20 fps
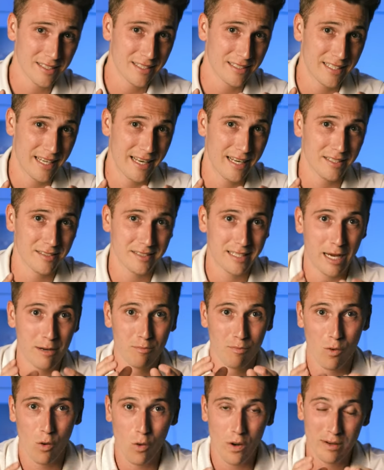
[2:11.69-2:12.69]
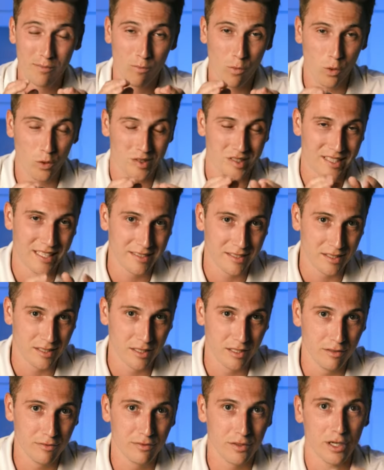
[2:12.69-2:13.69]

antennas get more and more sensitive